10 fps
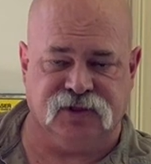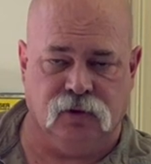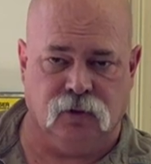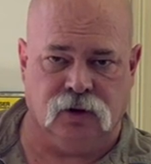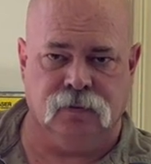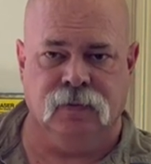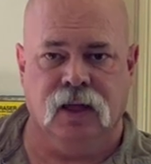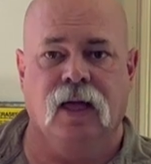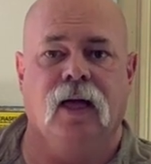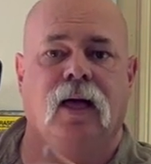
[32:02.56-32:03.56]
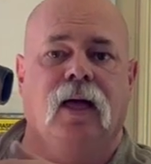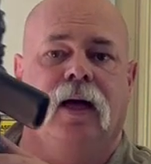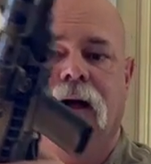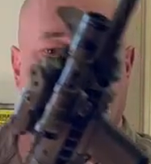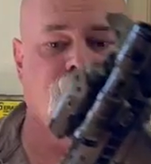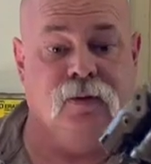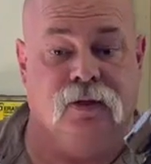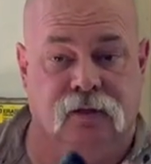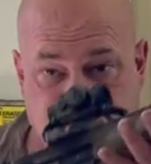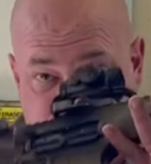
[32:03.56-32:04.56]
they were.
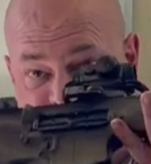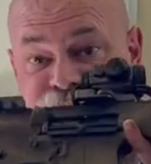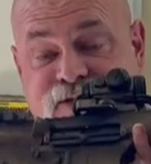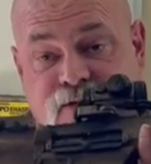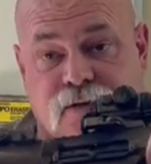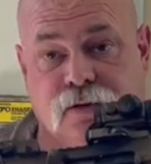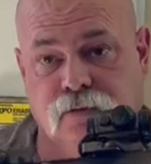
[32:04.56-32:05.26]
This